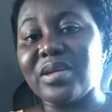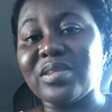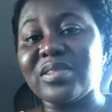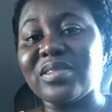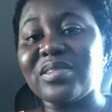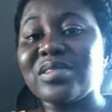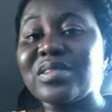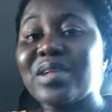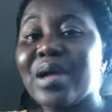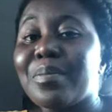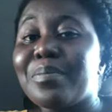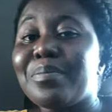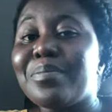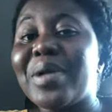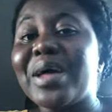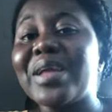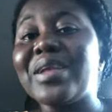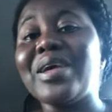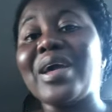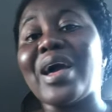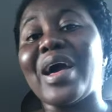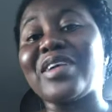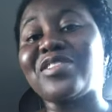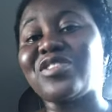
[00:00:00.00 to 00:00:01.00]

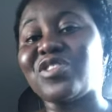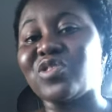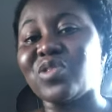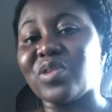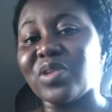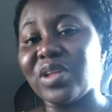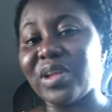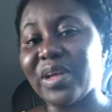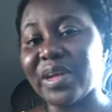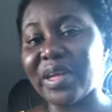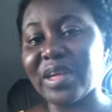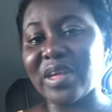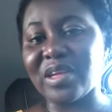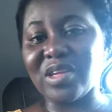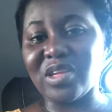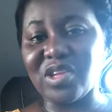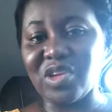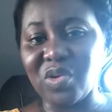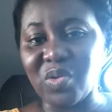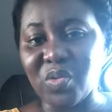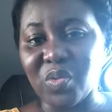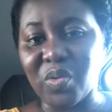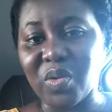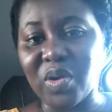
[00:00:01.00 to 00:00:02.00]
somebody has to look at
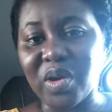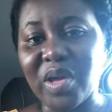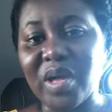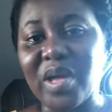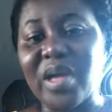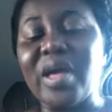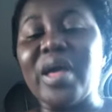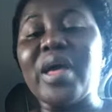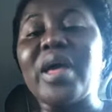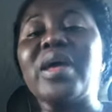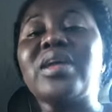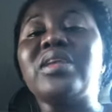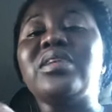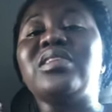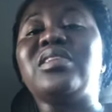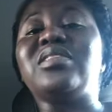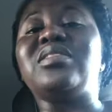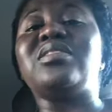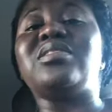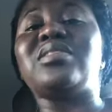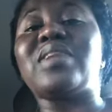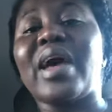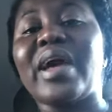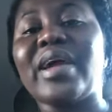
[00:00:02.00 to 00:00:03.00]
you and
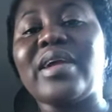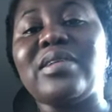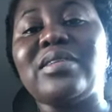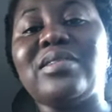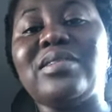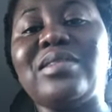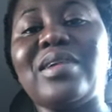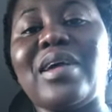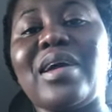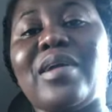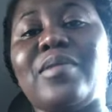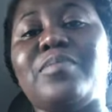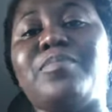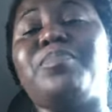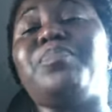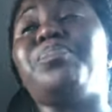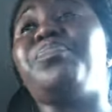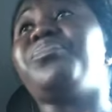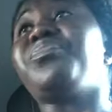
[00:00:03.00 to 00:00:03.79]
decide say